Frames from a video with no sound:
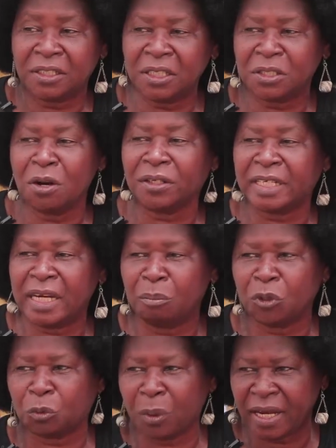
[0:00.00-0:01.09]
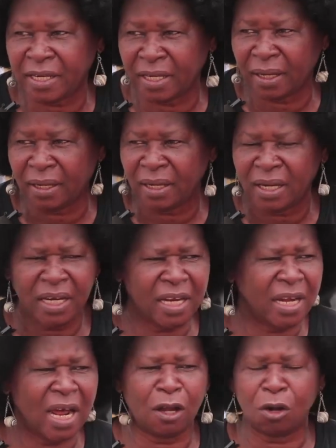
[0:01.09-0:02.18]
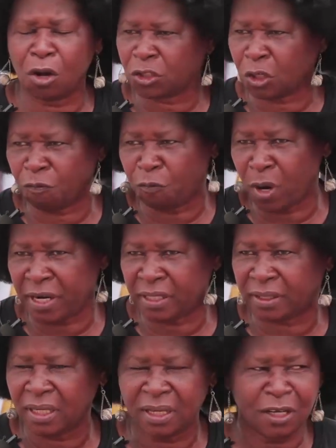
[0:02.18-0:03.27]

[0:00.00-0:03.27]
she's not here, but we are here. In a lot of ways.